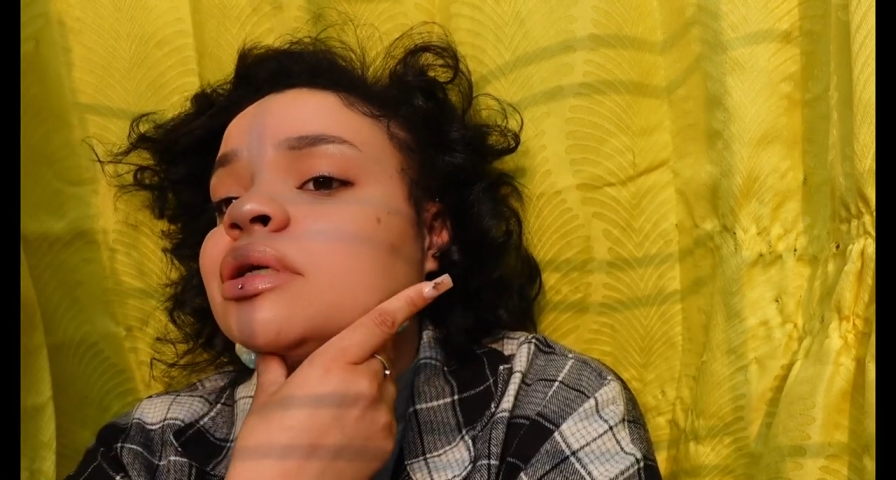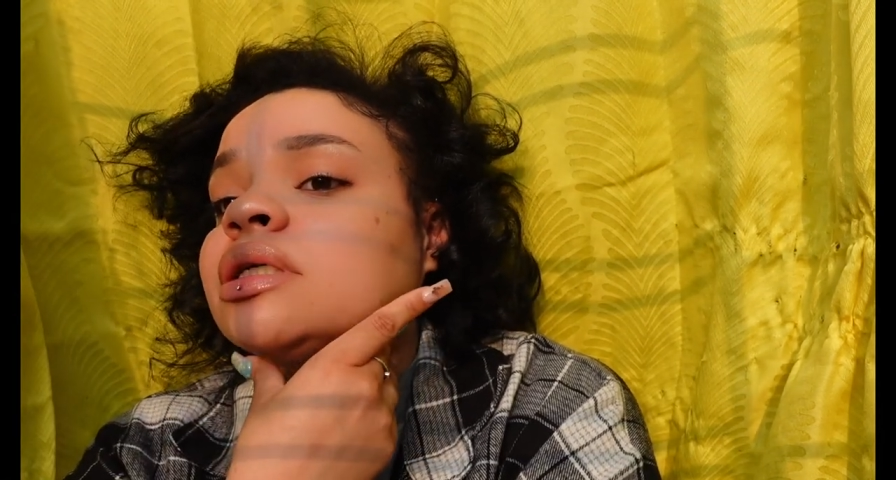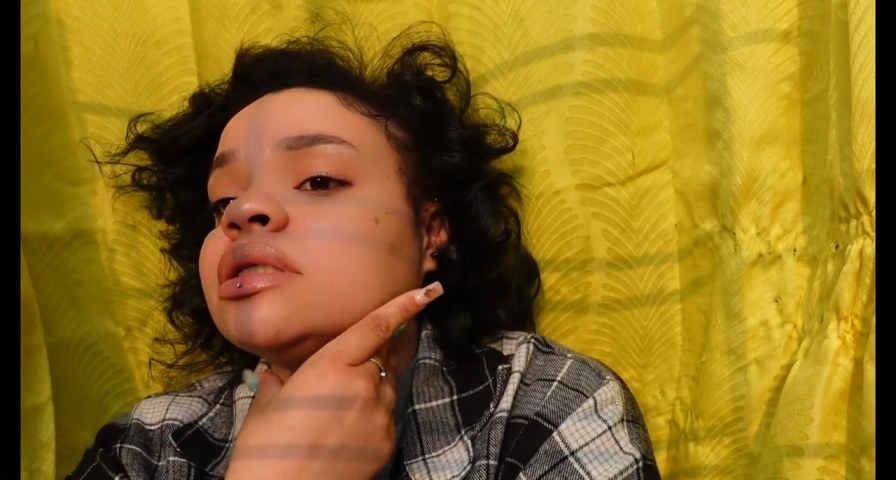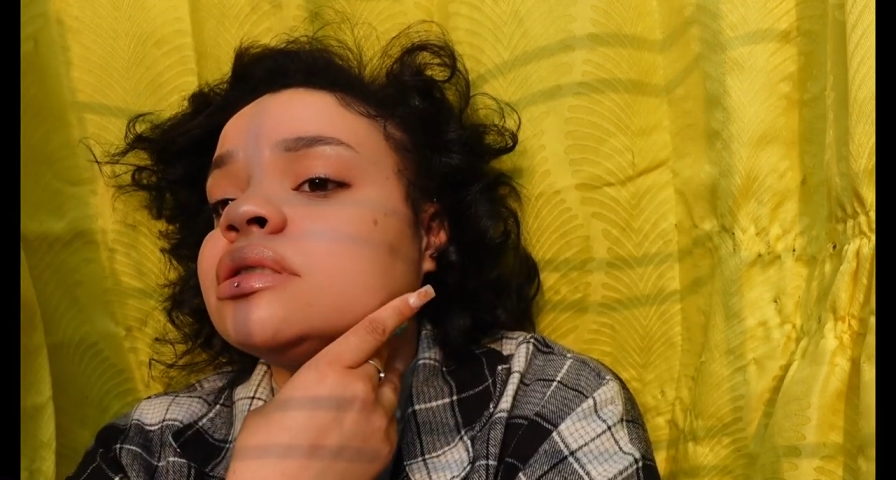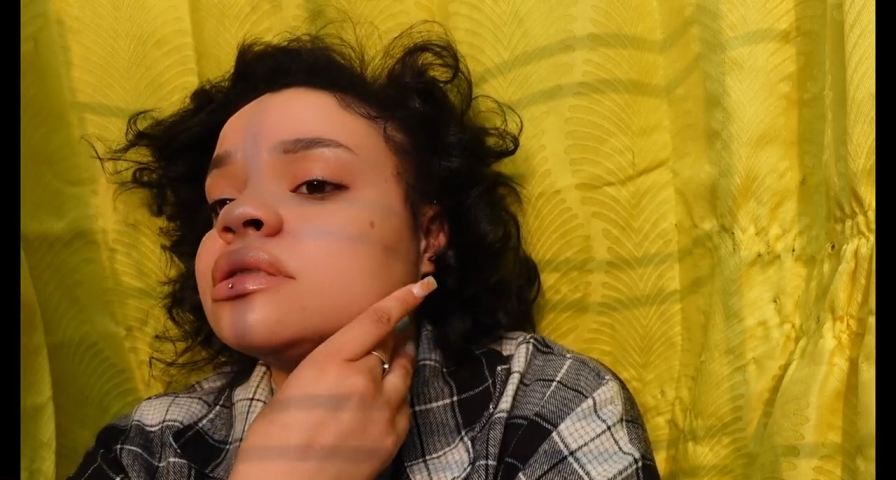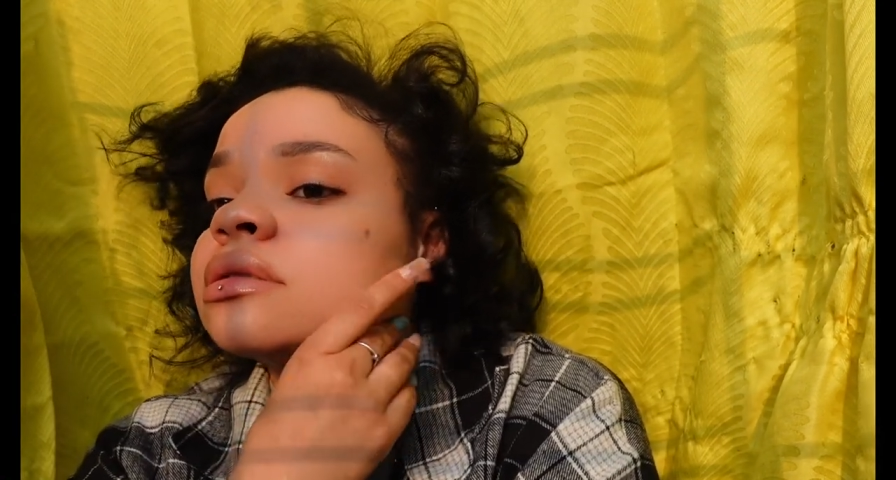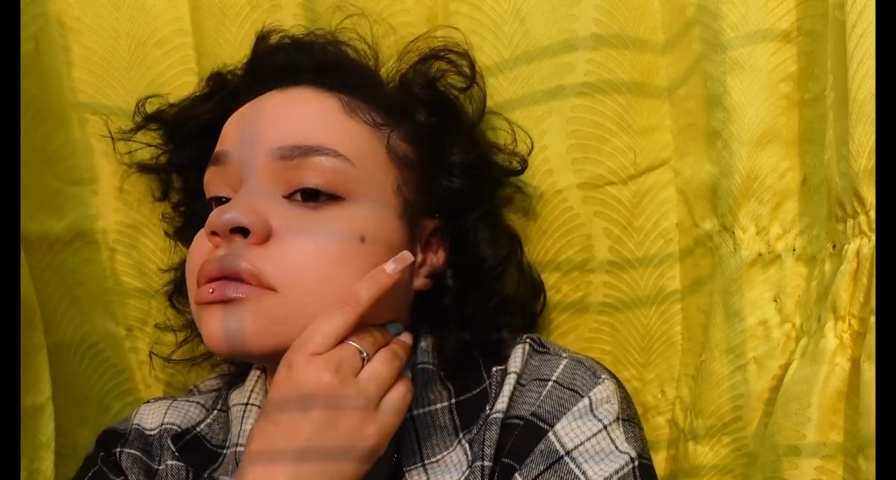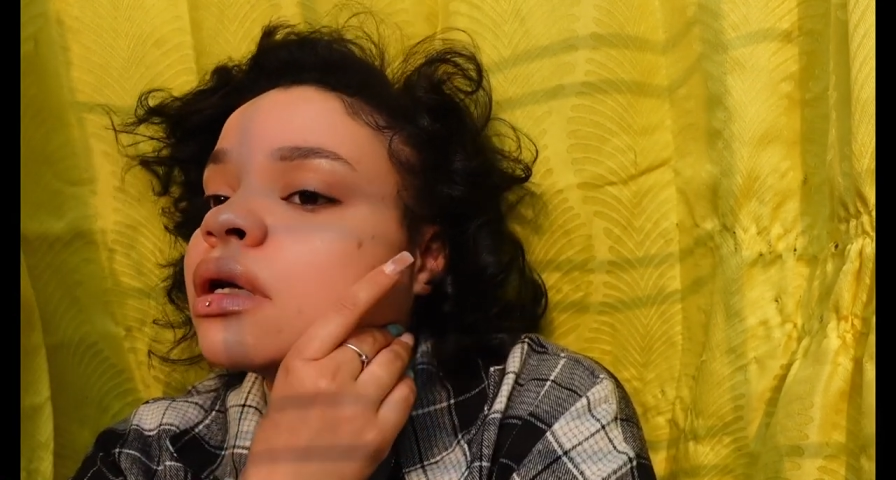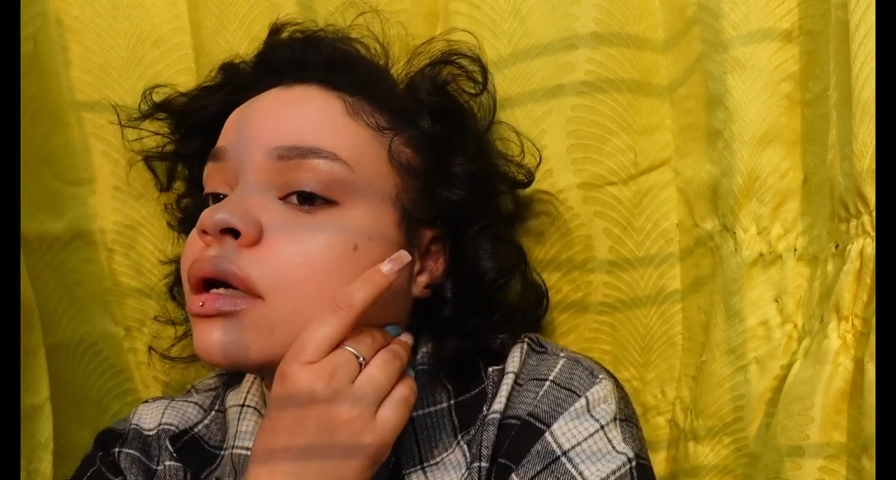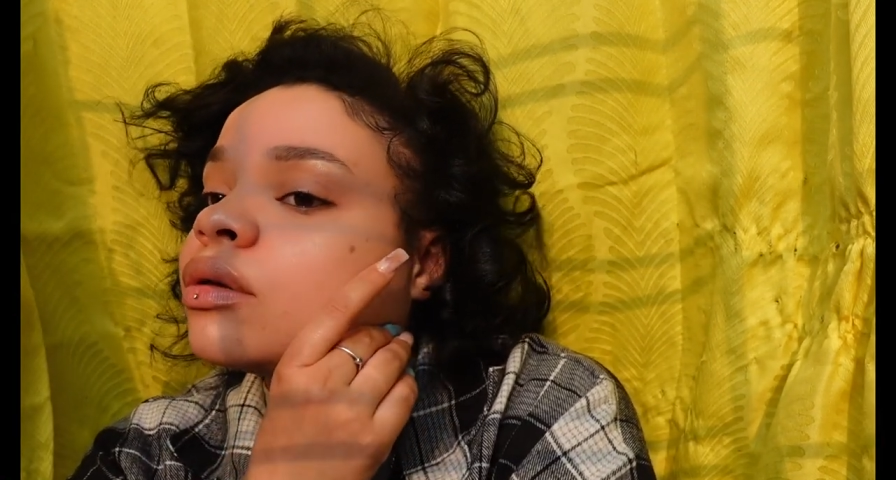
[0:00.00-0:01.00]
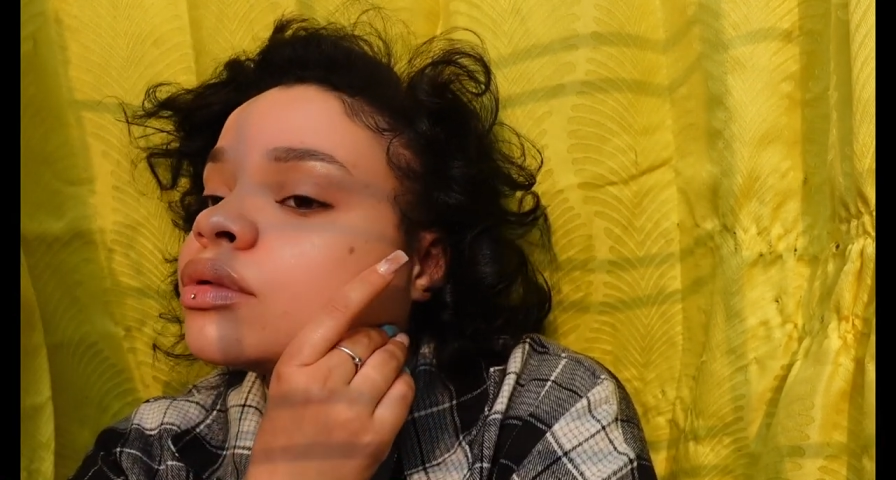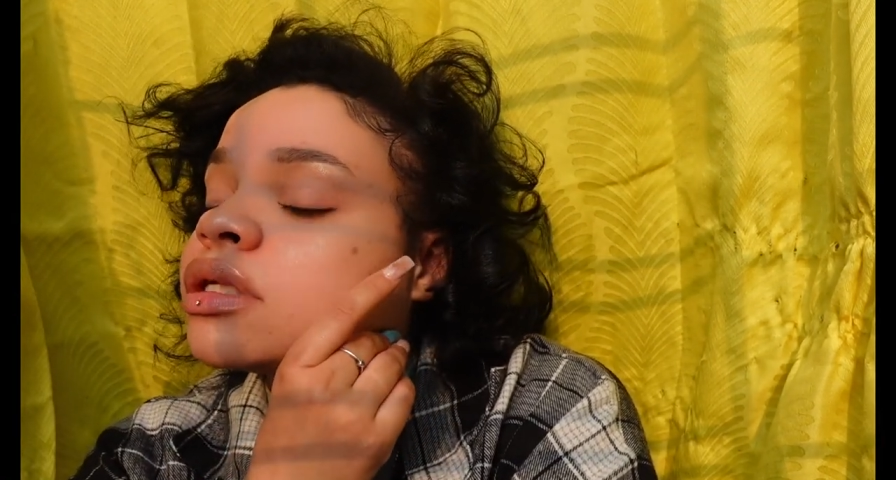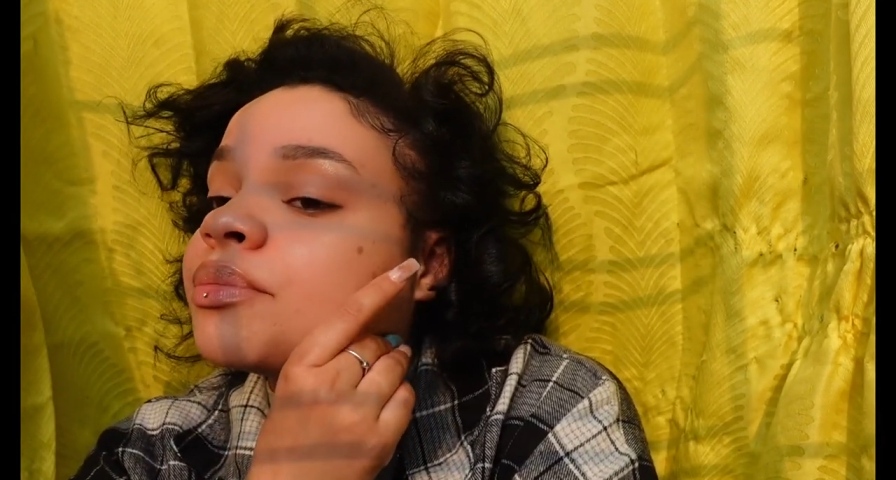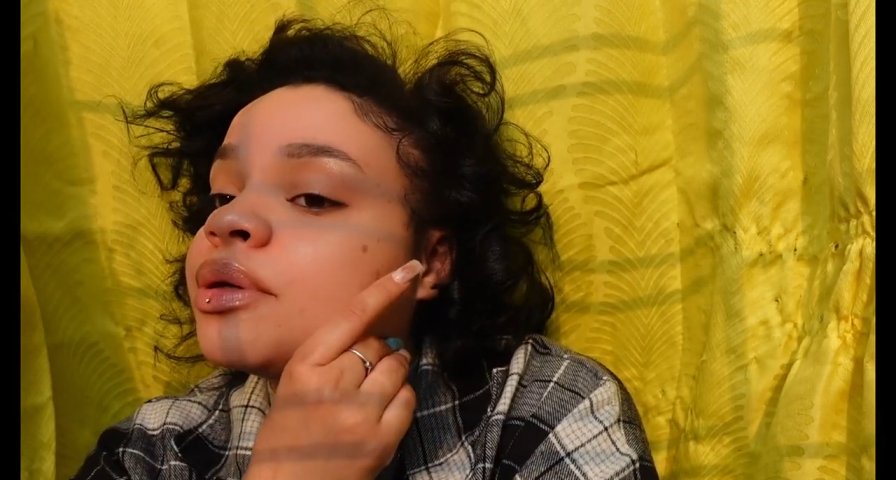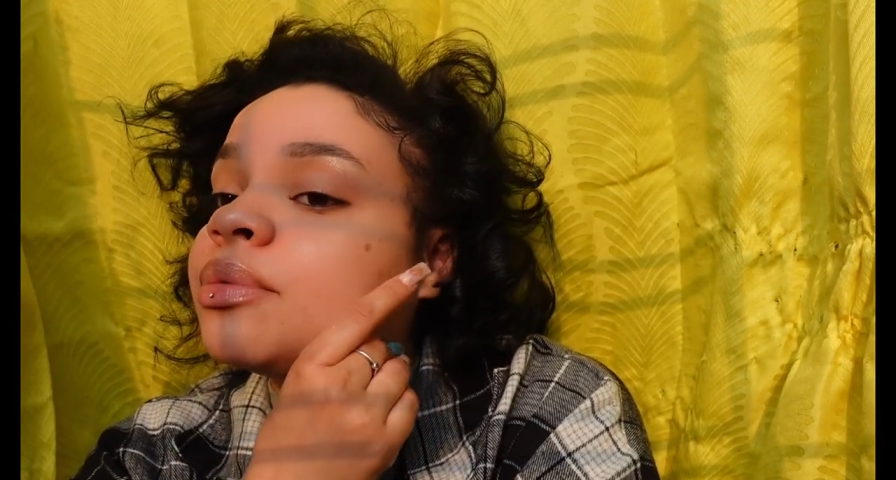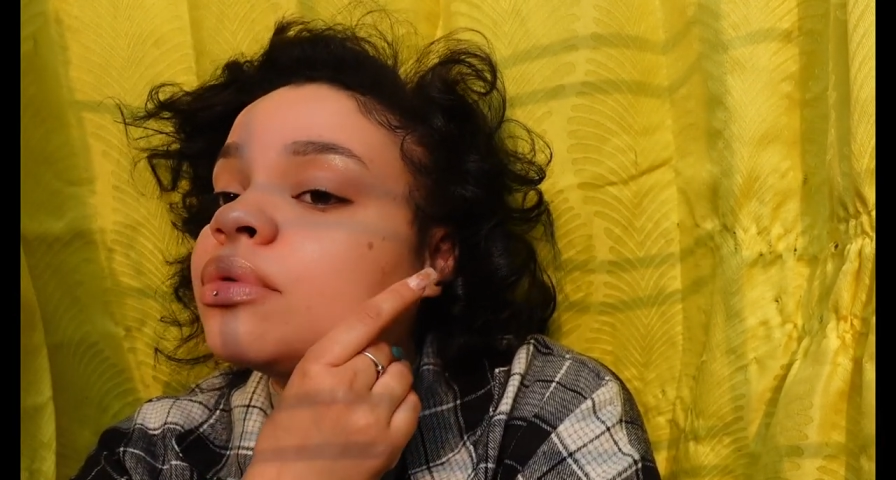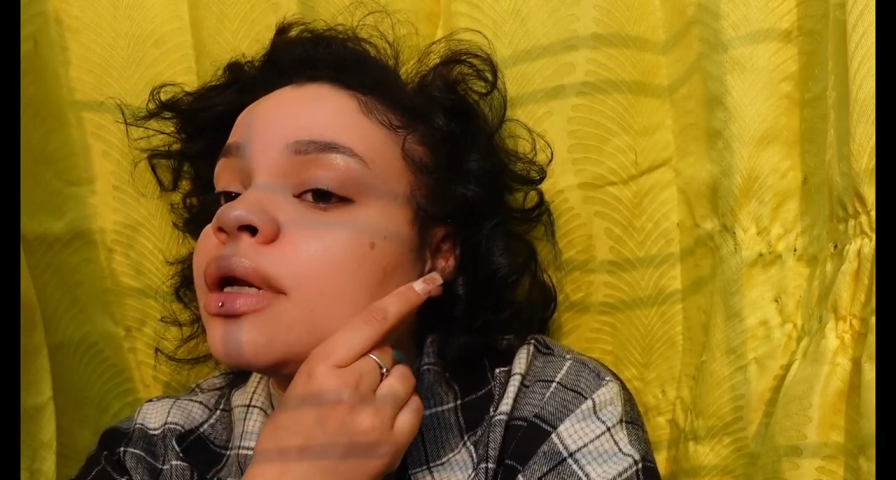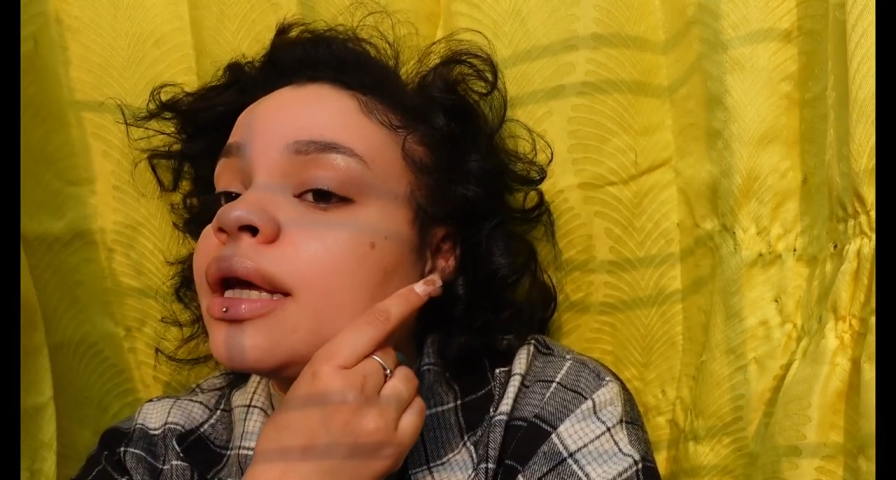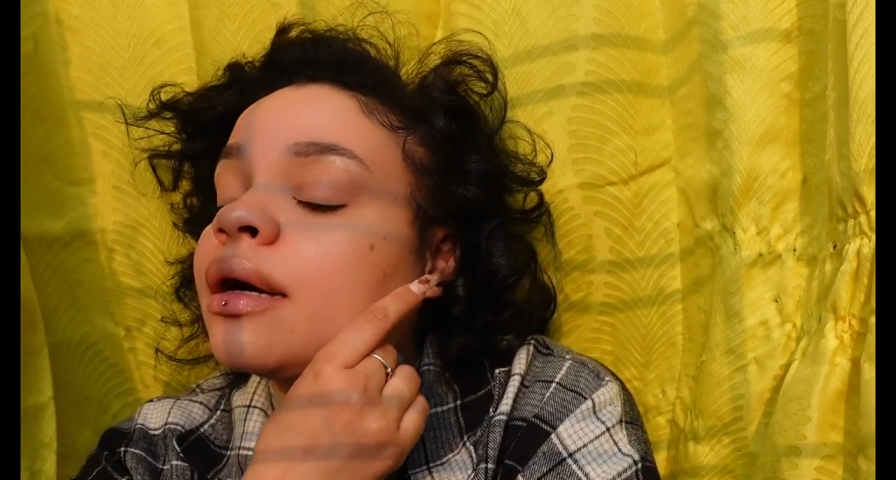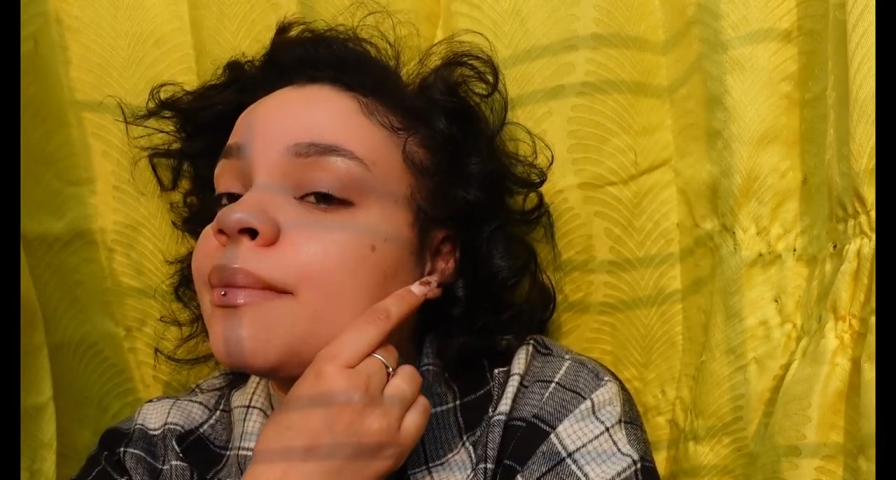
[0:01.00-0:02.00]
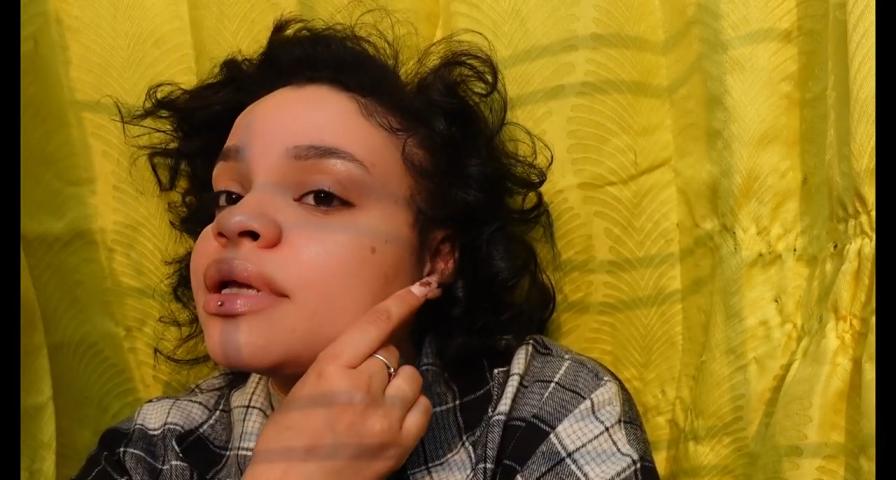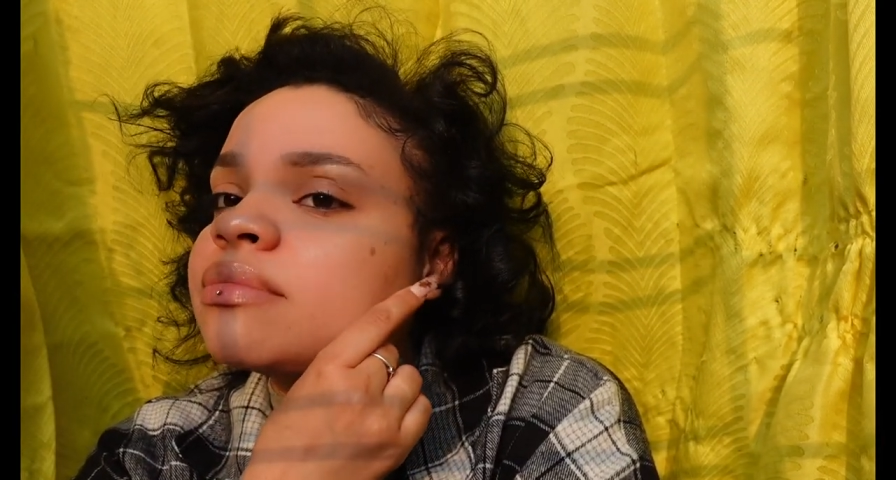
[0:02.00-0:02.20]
because I know some people like miss